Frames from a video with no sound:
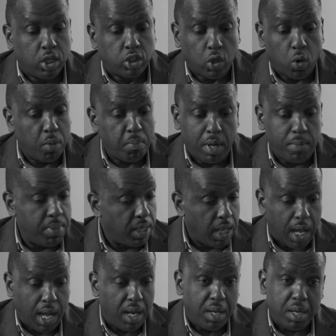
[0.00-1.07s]
So it
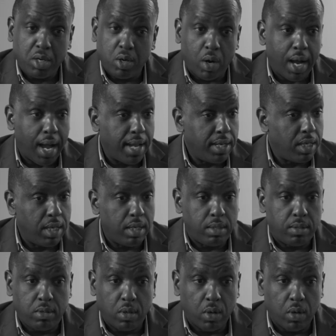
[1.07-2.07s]
began, I did,